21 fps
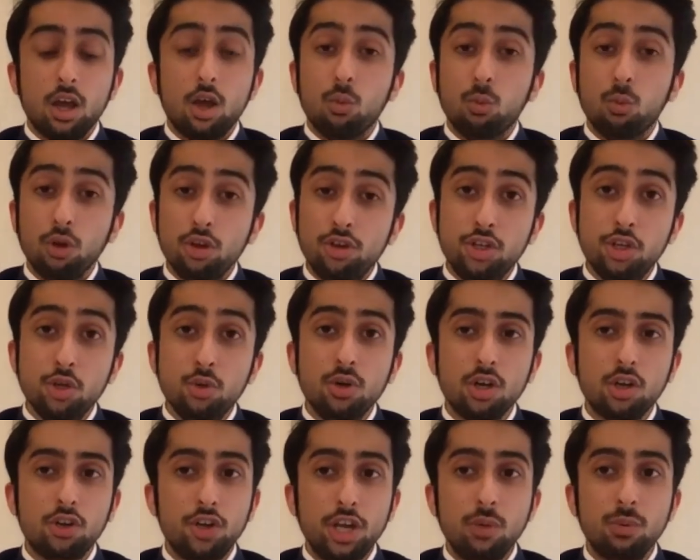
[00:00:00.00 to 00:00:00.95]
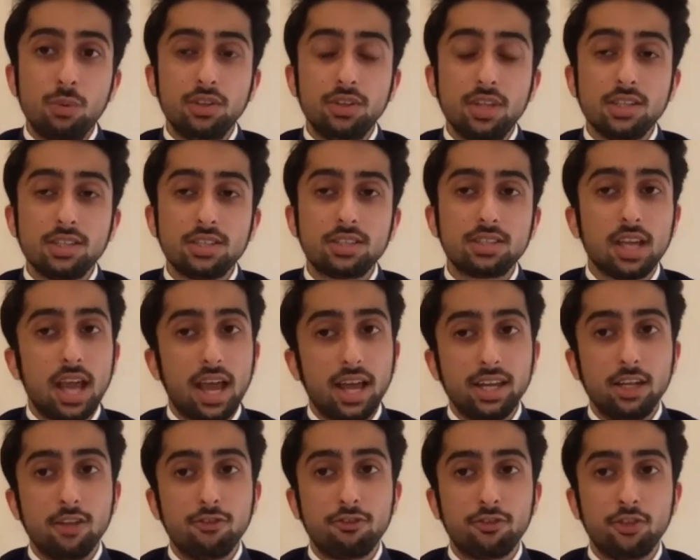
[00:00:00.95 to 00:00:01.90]
Would you agree with this?
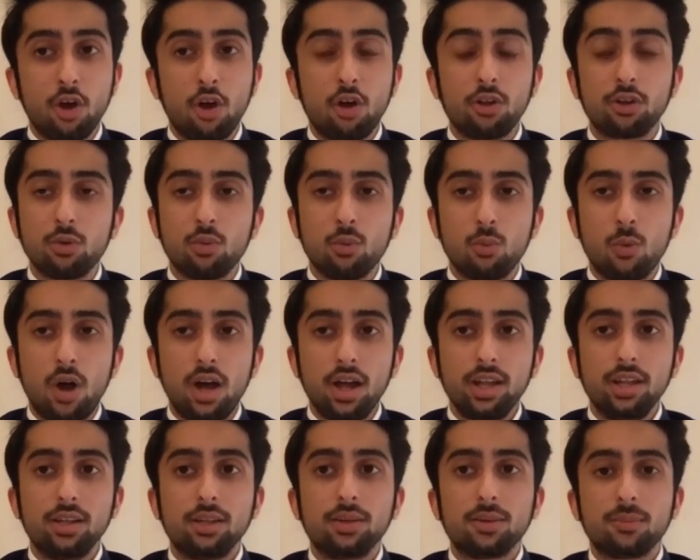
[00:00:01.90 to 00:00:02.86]
And if not, why?